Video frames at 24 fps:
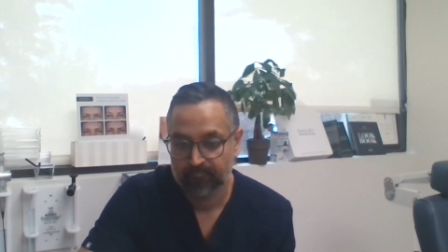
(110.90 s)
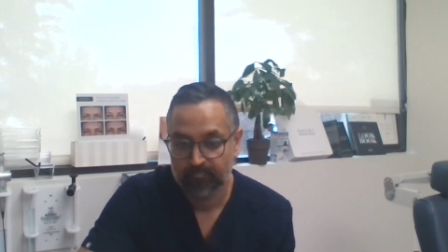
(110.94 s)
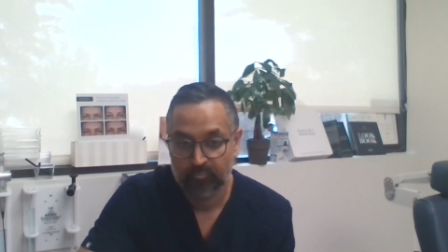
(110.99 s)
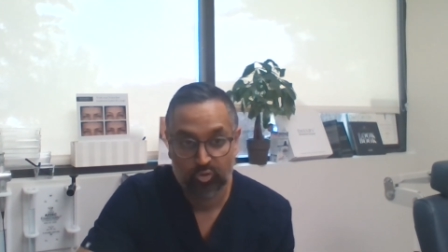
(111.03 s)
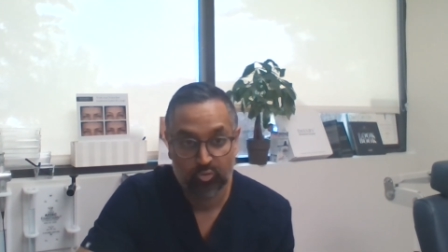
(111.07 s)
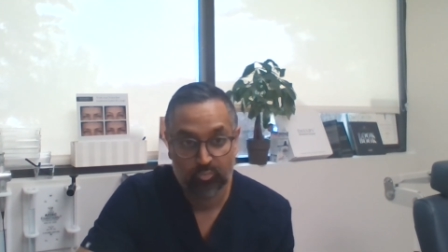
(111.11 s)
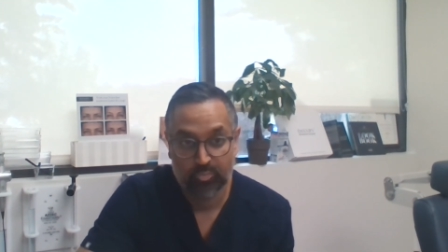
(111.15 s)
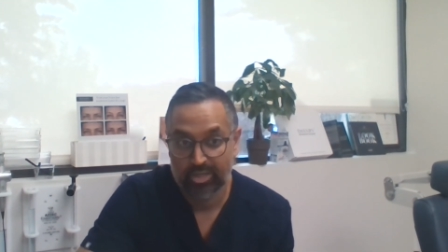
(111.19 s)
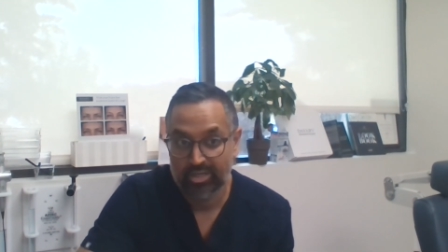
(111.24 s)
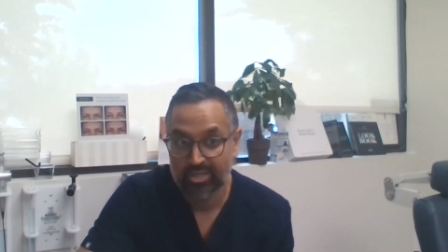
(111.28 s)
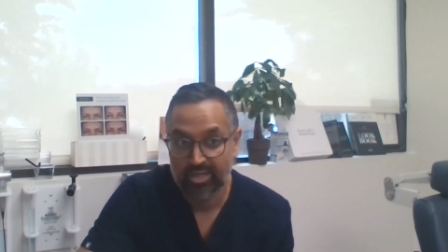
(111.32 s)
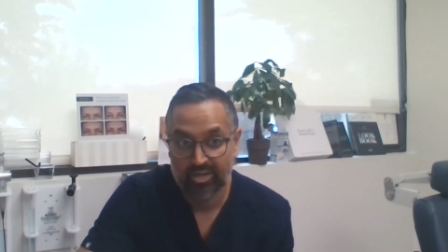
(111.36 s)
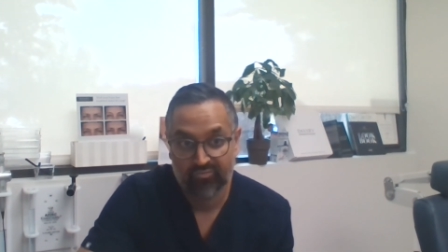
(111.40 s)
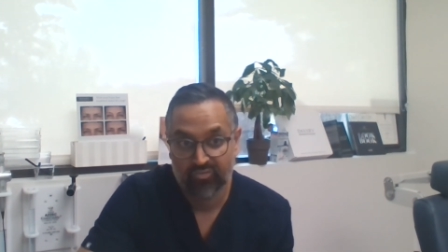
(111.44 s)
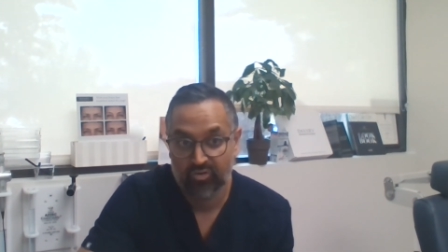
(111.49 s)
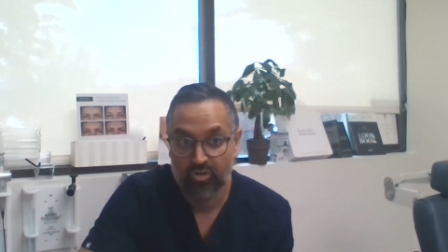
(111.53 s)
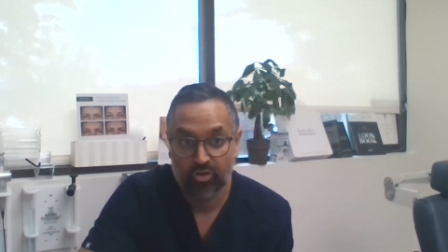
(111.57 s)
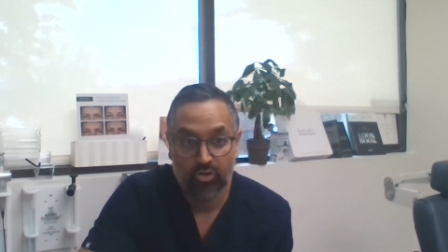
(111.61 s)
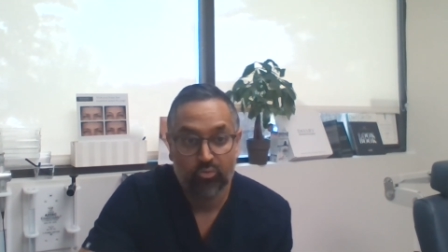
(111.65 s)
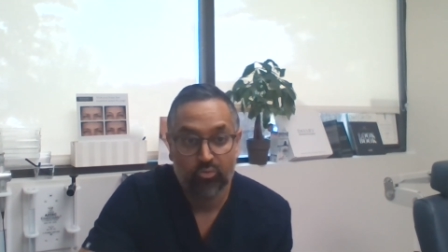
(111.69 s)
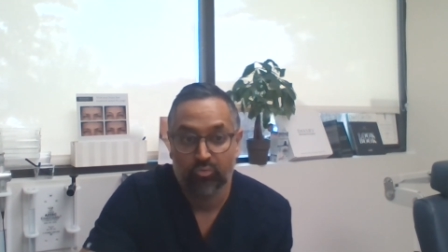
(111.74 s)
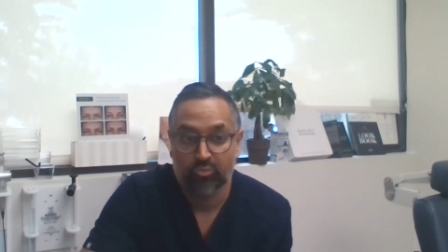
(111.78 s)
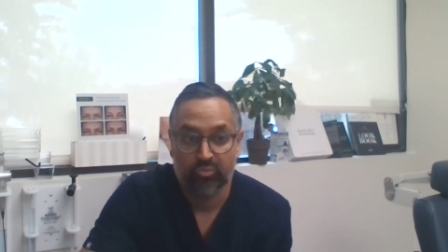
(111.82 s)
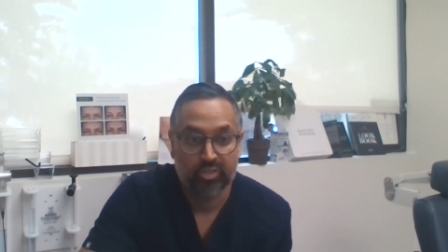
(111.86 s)
you may never
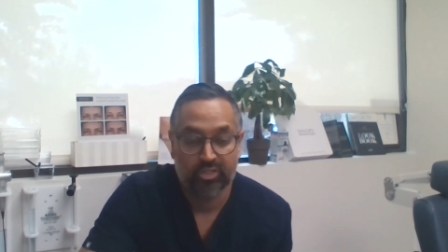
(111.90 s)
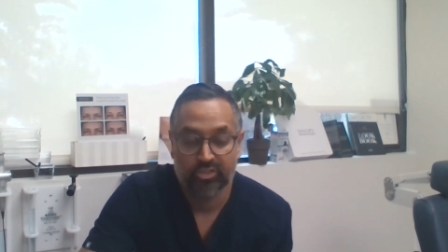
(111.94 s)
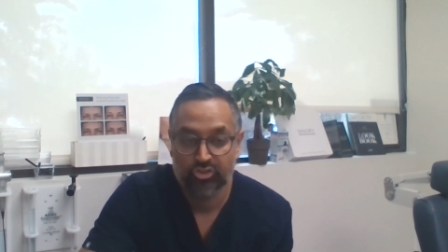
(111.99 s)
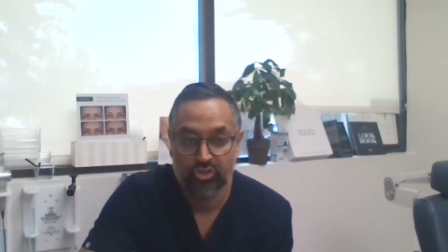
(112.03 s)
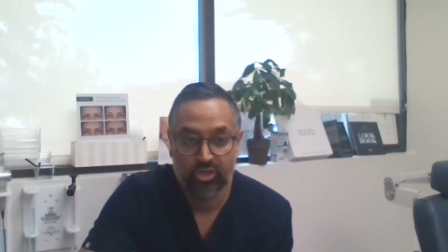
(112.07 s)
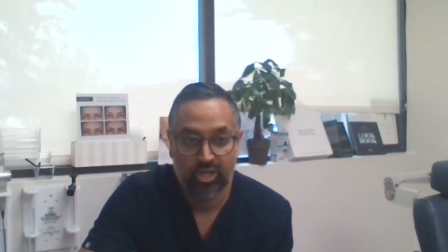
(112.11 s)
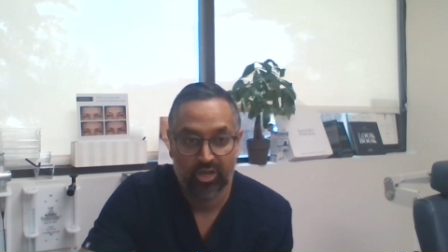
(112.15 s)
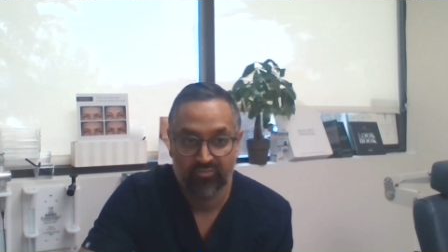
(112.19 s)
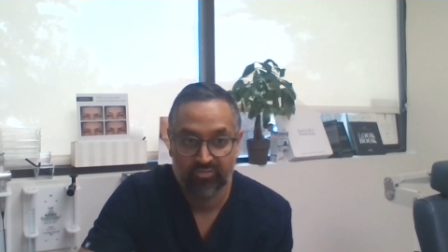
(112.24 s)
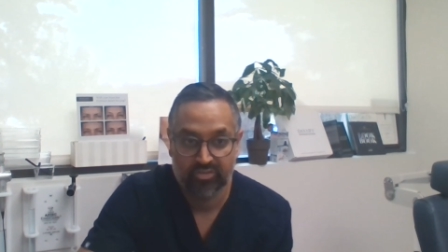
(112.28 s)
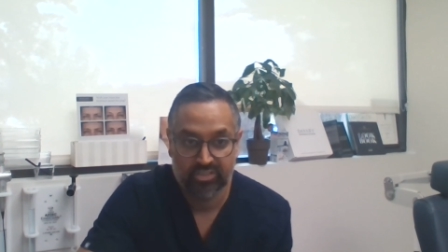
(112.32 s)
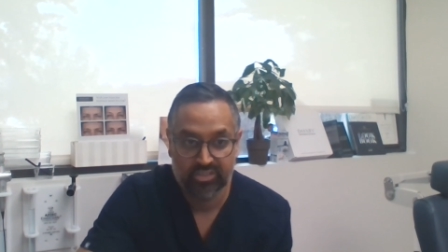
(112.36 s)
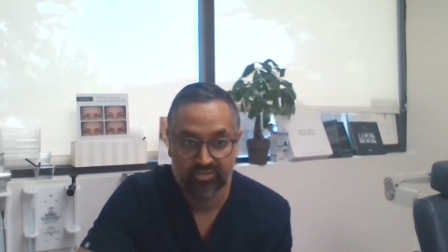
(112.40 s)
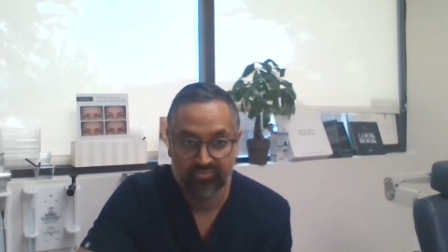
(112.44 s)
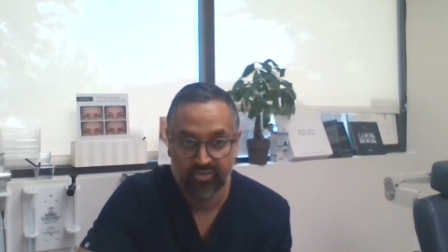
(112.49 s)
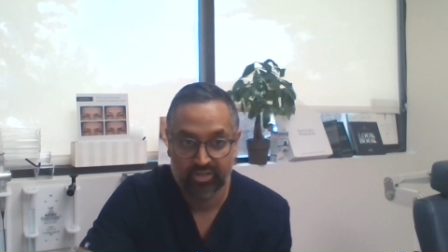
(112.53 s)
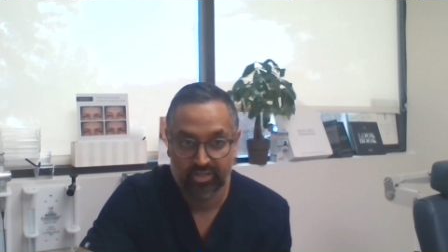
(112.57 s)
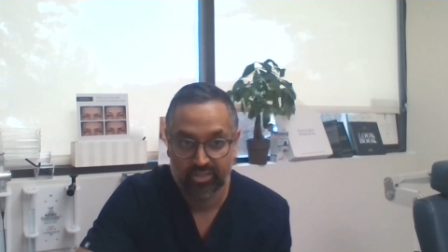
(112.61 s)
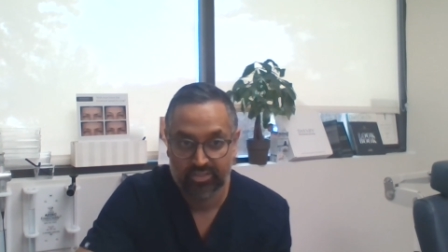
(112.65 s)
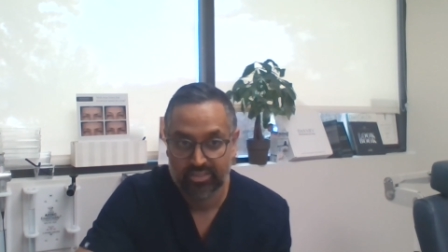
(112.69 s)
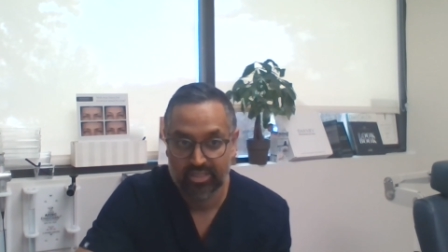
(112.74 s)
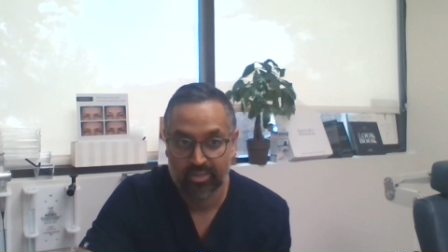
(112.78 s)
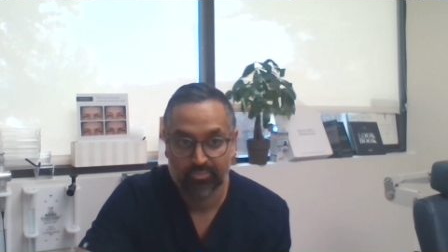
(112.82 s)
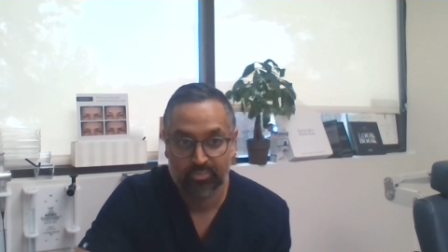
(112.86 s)
know that you have a
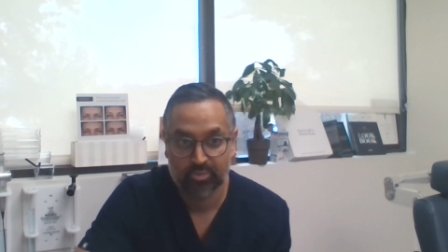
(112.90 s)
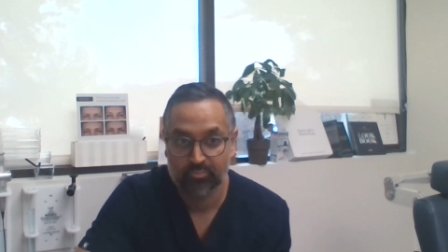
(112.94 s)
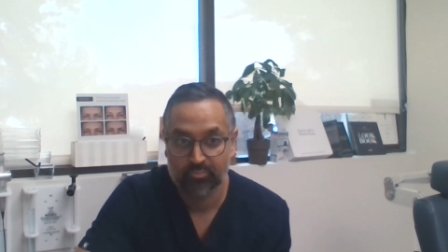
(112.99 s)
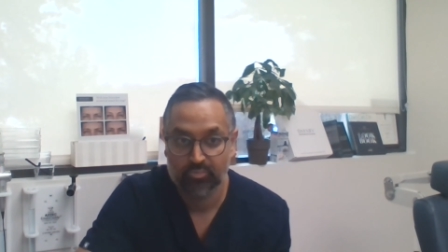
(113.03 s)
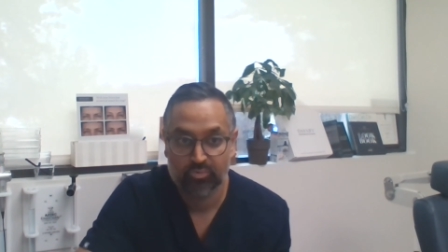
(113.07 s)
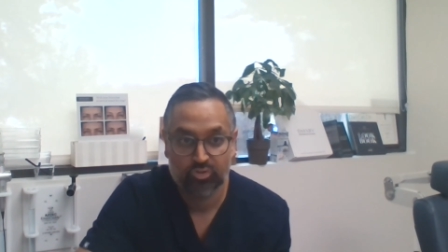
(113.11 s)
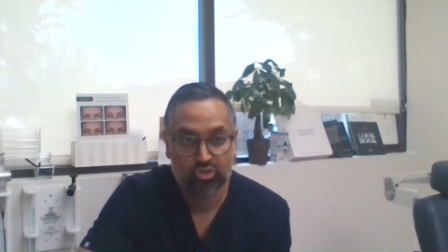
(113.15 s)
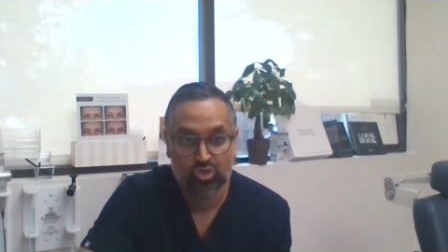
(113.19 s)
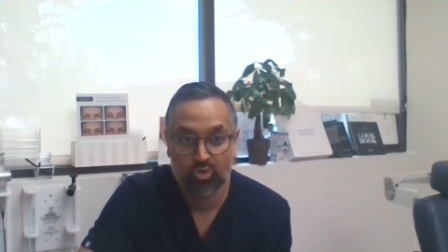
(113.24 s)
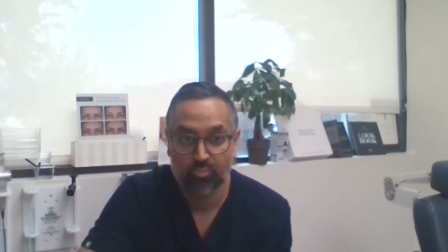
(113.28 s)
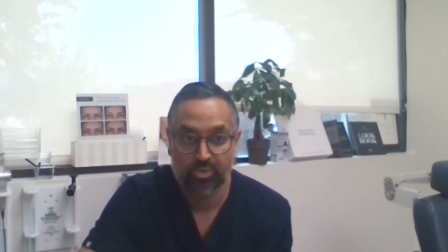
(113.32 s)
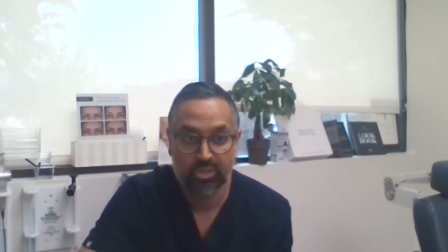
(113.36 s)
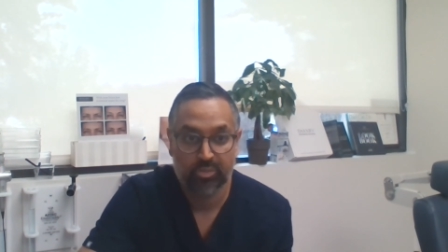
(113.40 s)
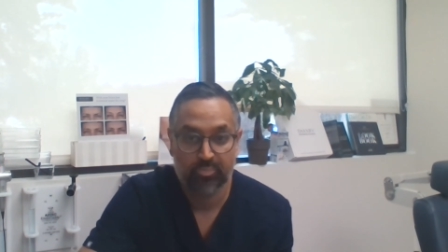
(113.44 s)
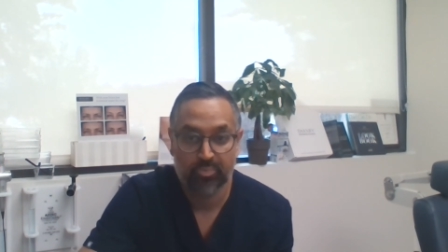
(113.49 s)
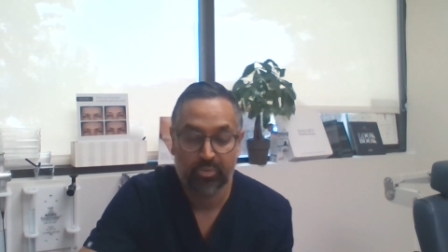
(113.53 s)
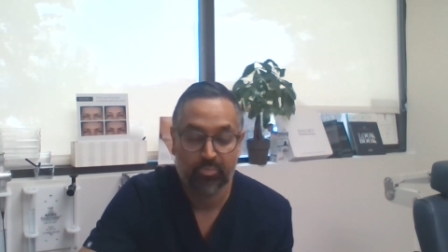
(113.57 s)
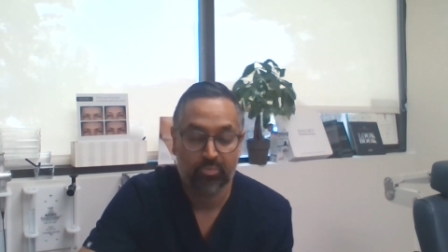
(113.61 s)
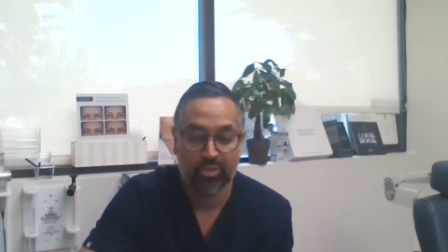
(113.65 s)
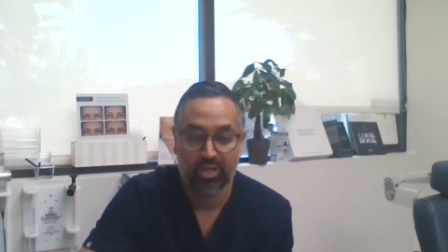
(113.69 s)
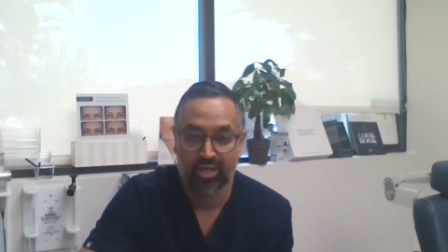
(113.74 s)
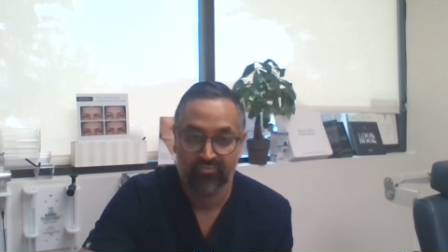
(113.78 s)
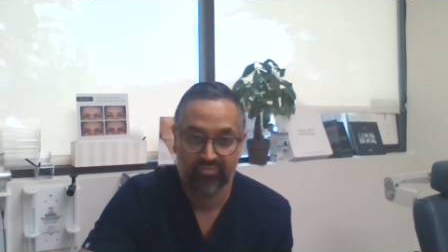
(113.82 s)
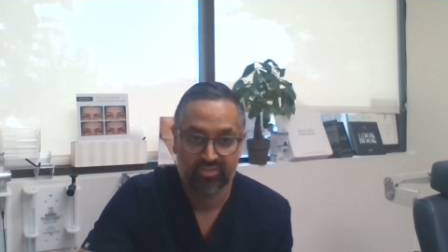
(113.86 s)
deviated septum. So many
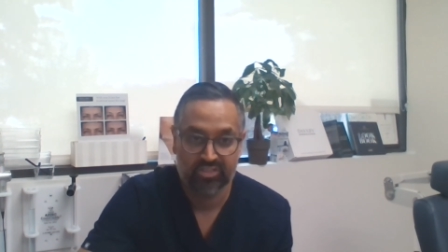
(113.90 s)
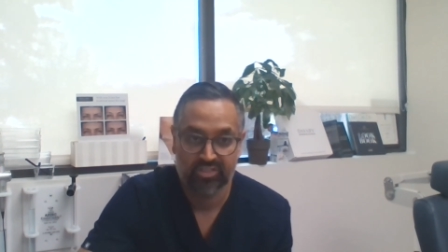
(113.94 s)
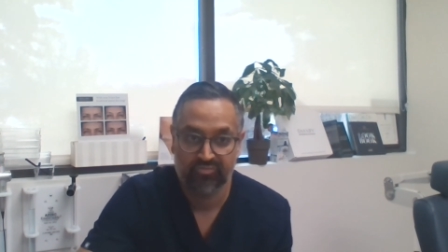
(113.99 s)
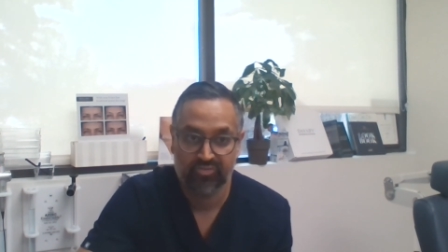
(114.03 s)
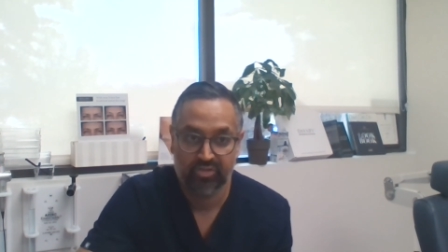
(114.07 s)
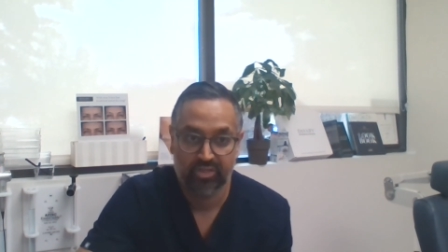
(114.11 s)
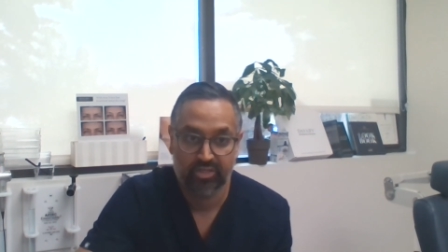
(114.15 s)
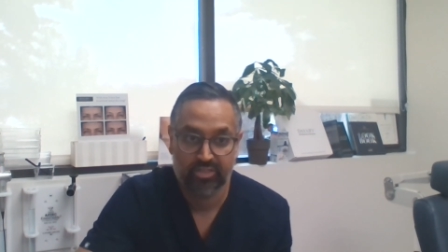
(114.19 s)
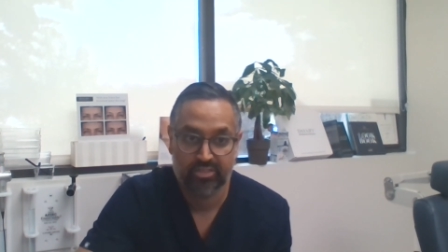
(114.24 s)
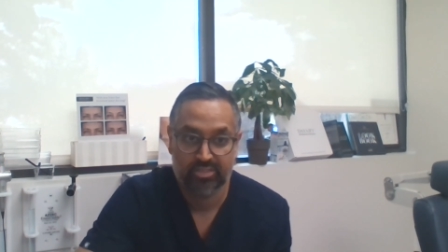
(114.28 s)
people have deviated.